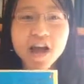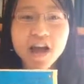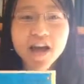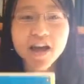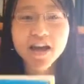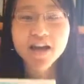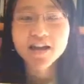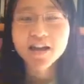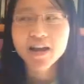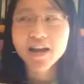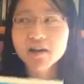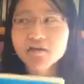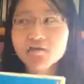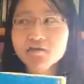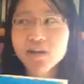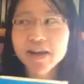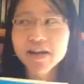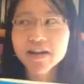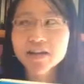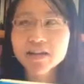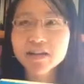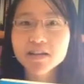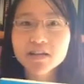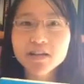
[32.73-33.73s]
And I
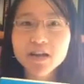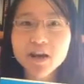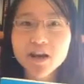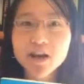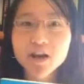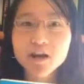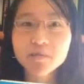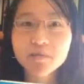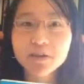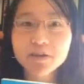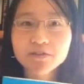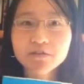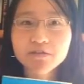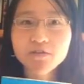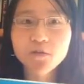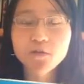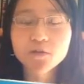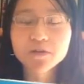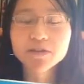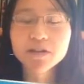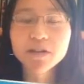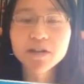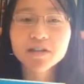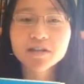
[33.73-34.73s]
read it in
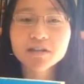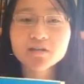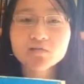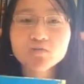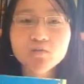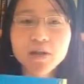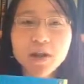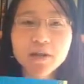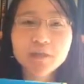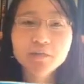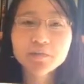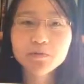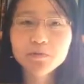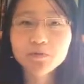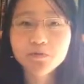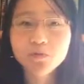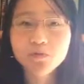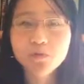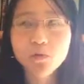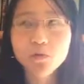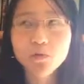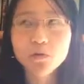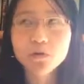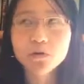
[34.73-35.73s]
4 days right
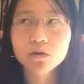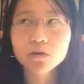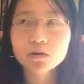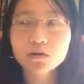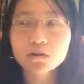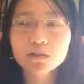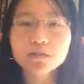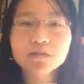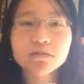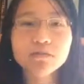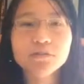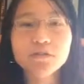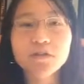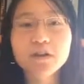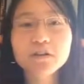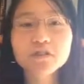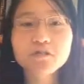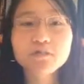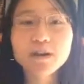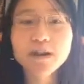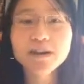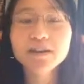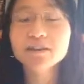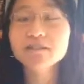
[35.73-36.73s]
before, because a friend
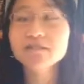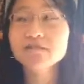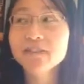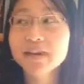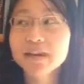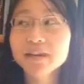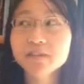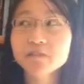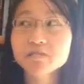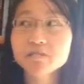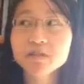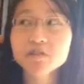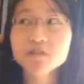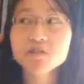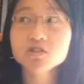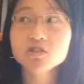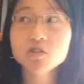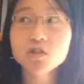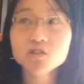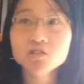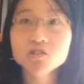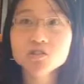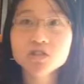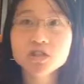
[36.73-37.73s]
of mine invited me to
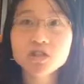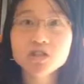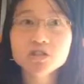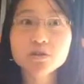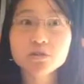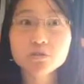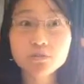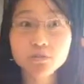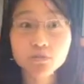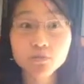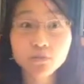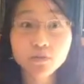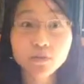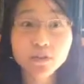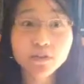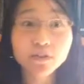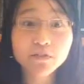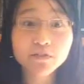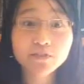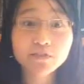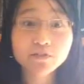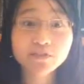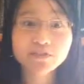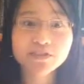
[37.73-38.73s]
go see the movie
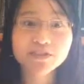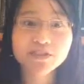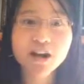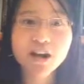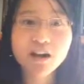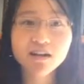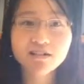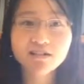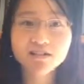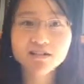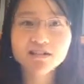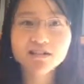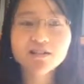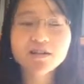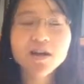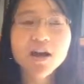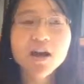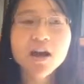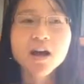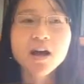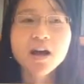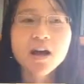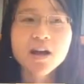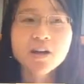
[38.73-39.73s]
for $1
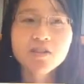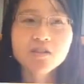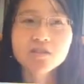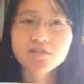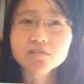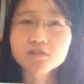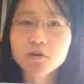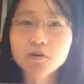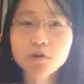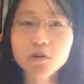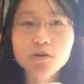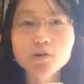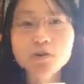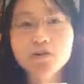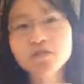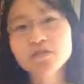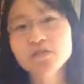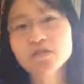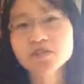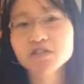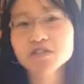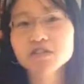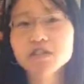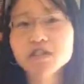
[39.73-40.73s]
at our local
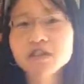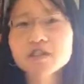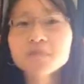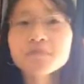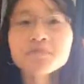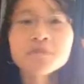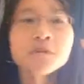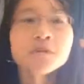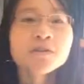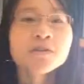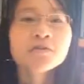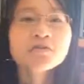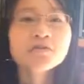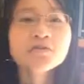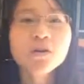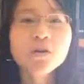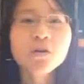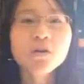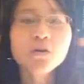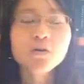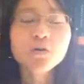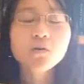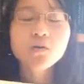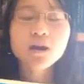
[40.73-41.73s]
university.
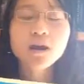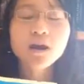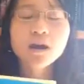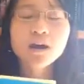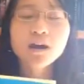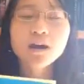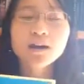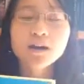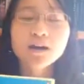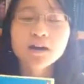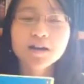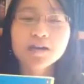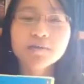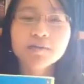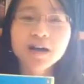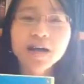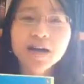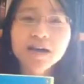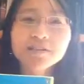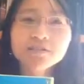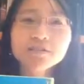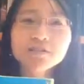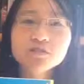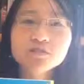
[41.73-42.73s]
So
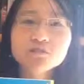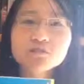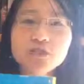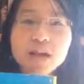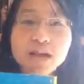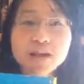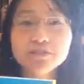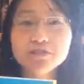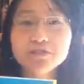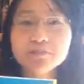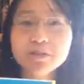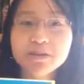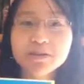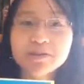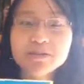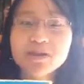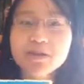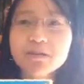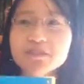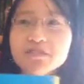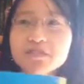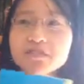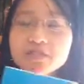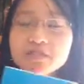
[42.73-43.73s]
I just challenged
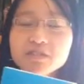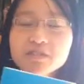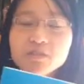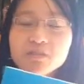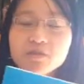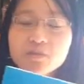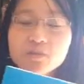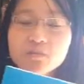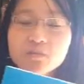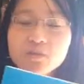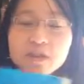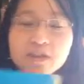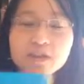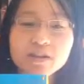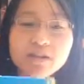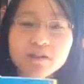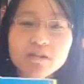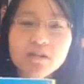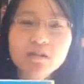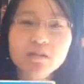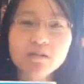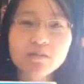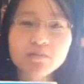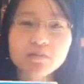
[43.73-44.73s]
myself to read
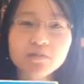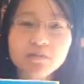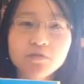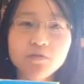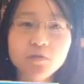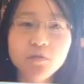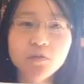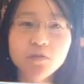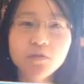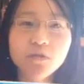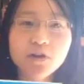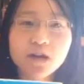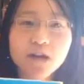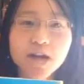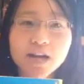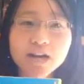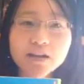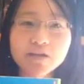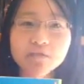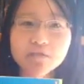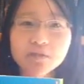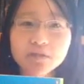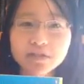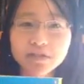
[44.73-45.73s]
it before
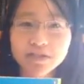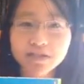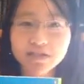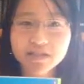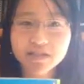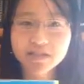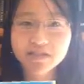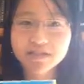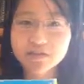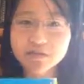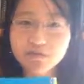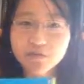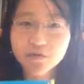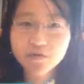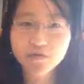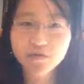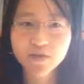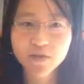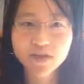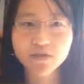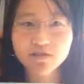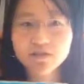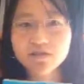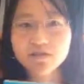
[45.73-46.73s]
I went to see the movie.